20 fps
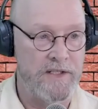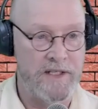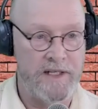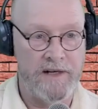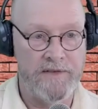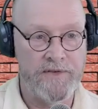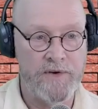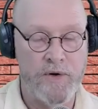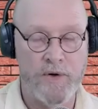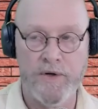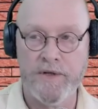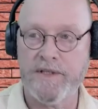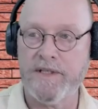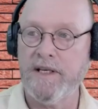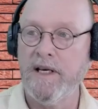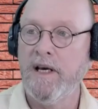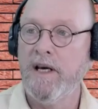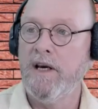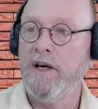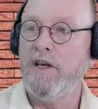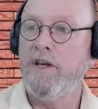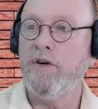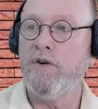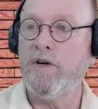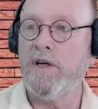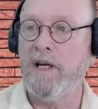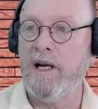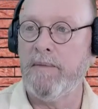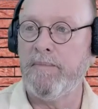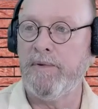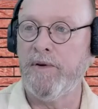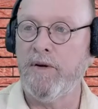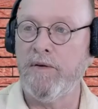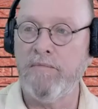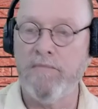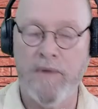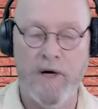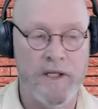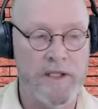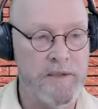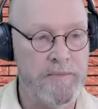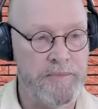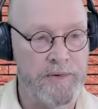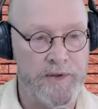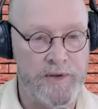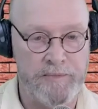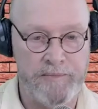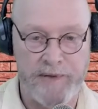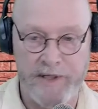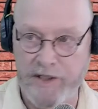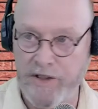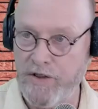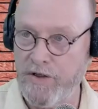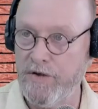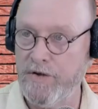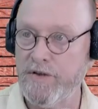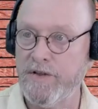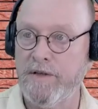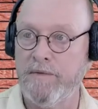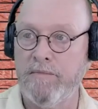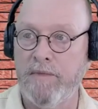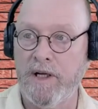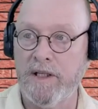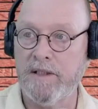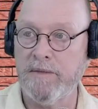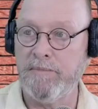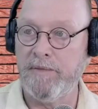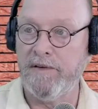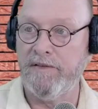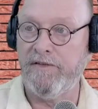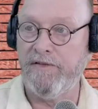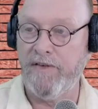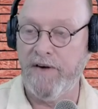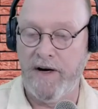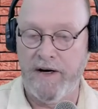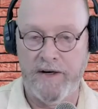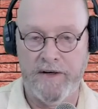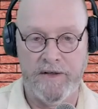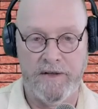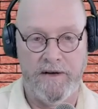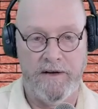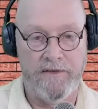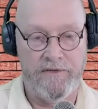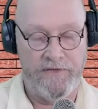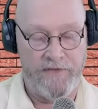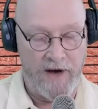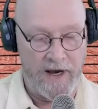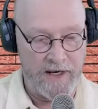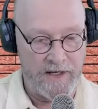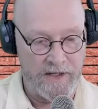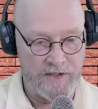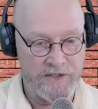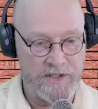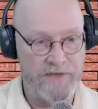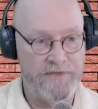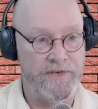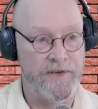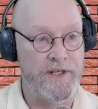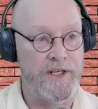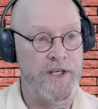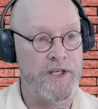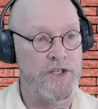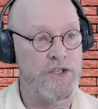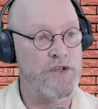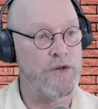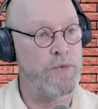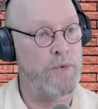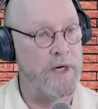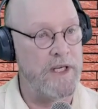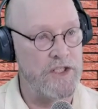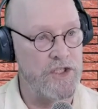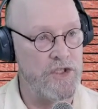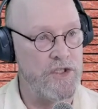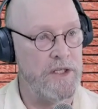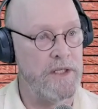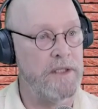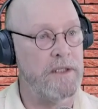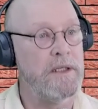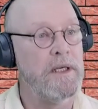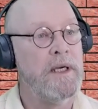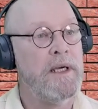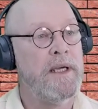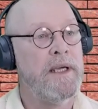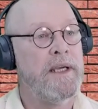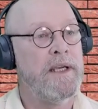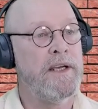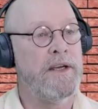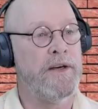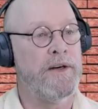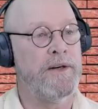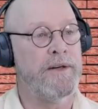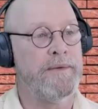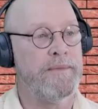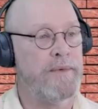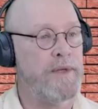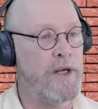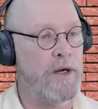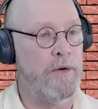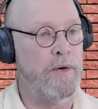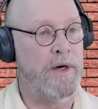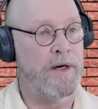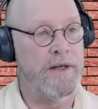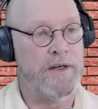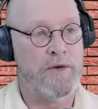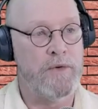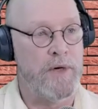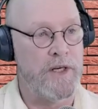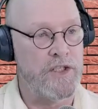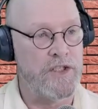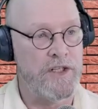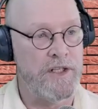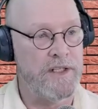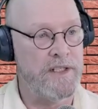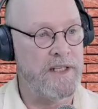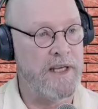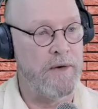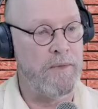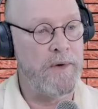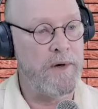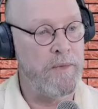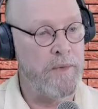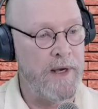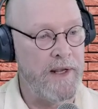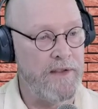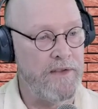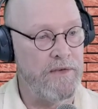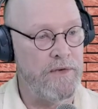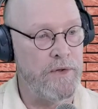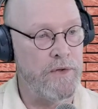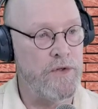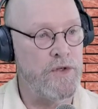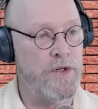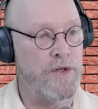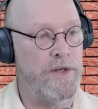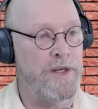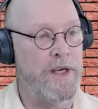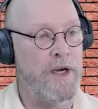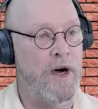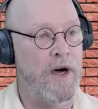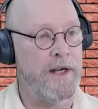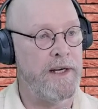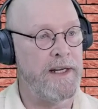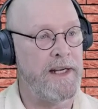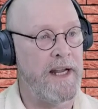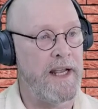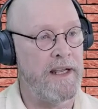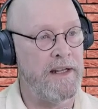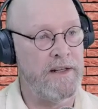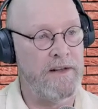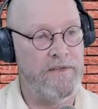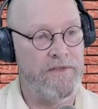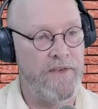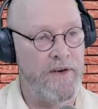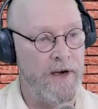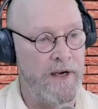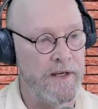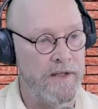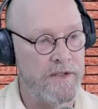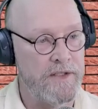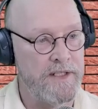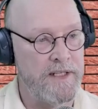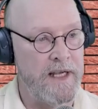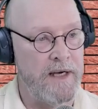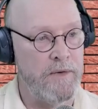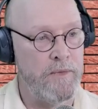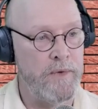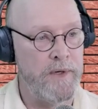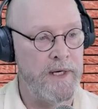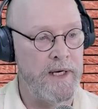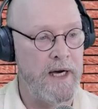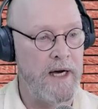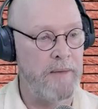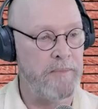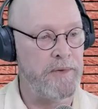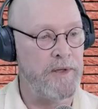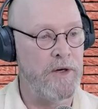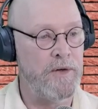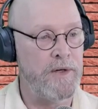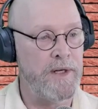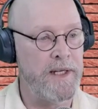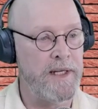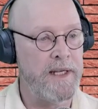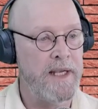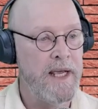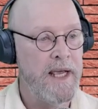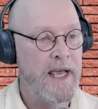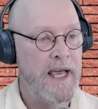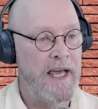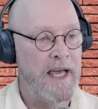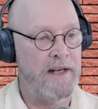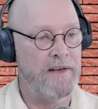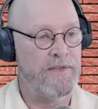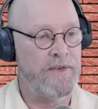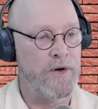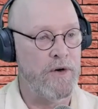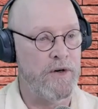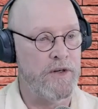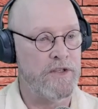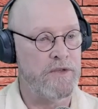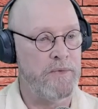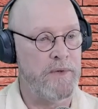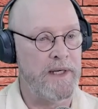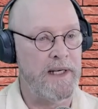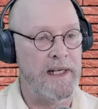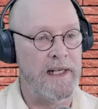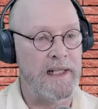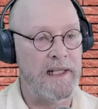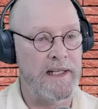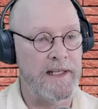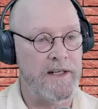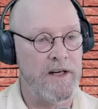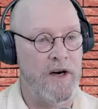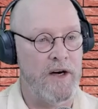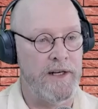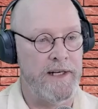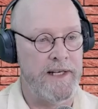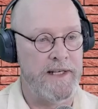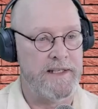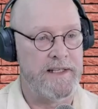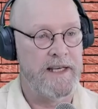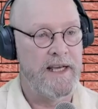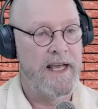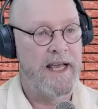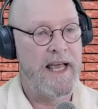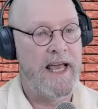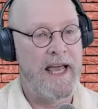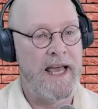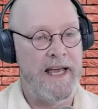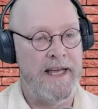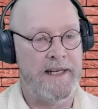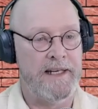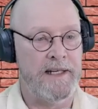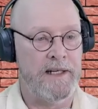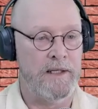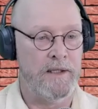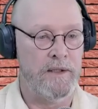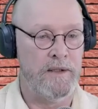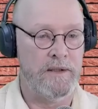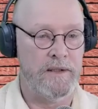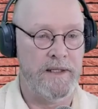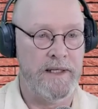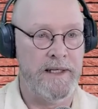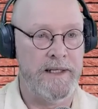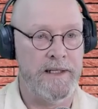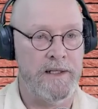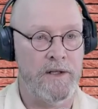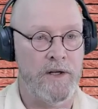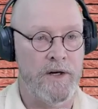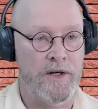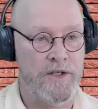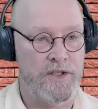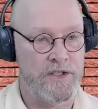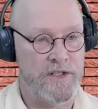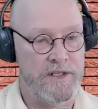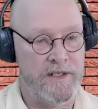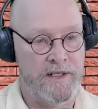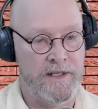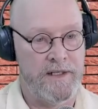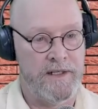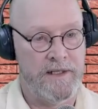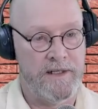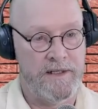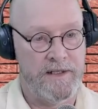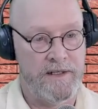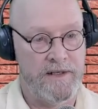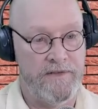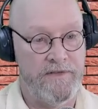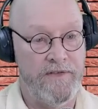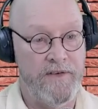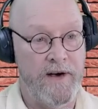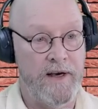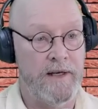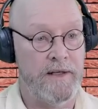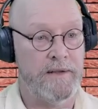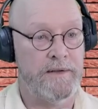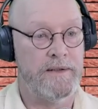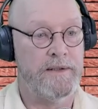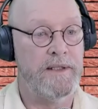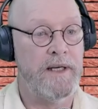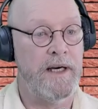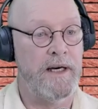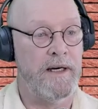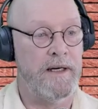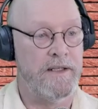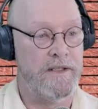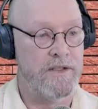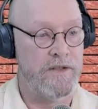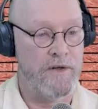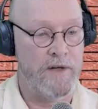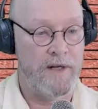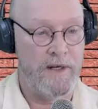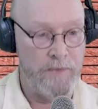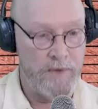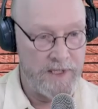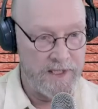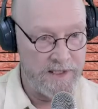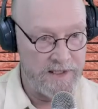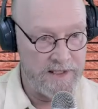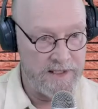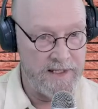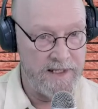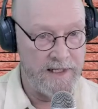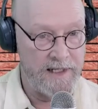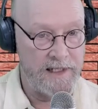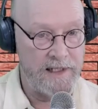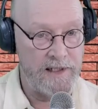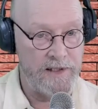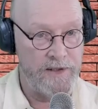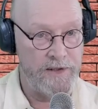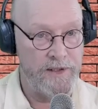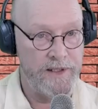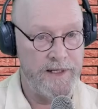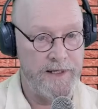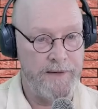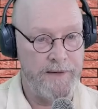And of course, you could upload multiple pictures or multiple files for each question. Here, are the questions that we went through during the audit and the files that we uploaded. And of course, we can click on it and it'll enlarge the file so that we can see it clearly.